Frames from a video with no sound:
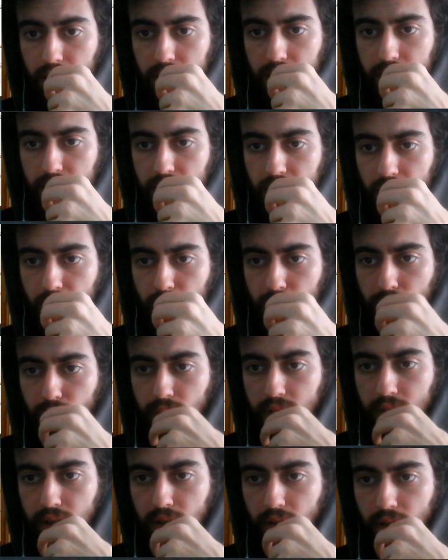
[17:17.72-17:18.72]
on the
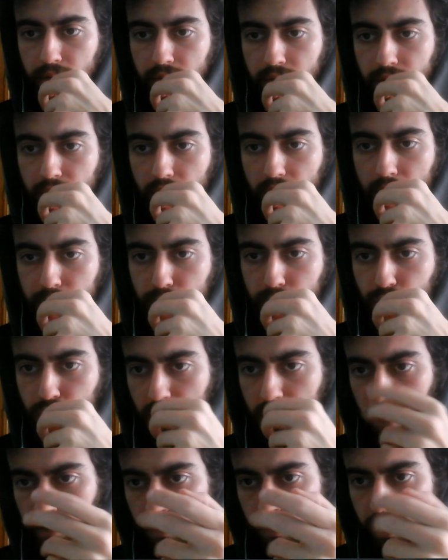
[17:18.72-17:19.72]
authority of Abu
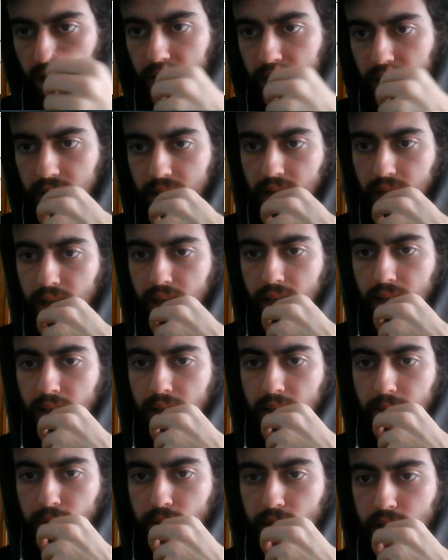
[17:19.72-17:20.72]
Ja'far,
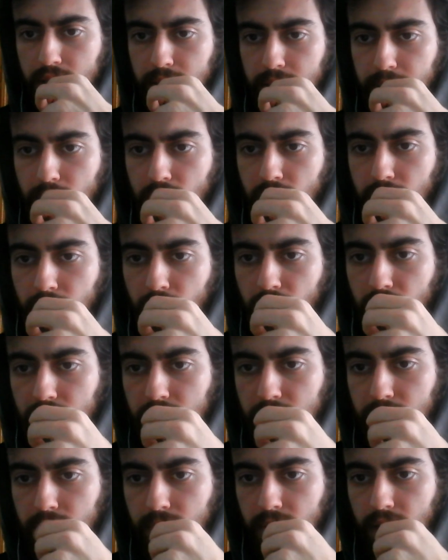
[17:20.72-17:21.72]
peace be upon
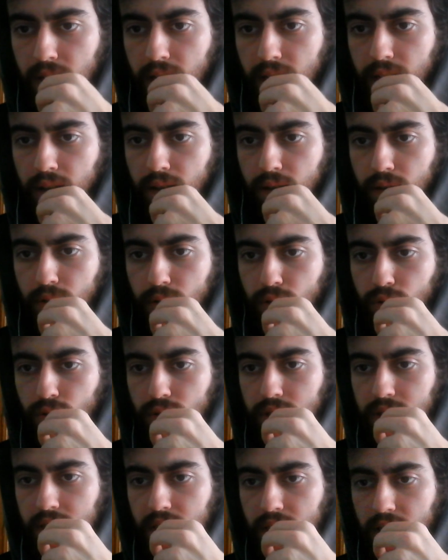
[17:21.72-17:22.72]
him,
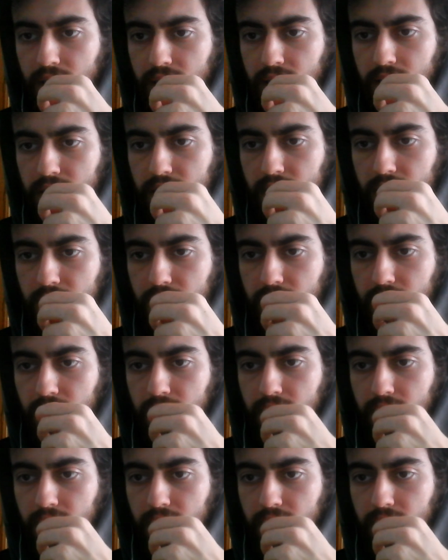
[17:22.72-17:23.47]
who said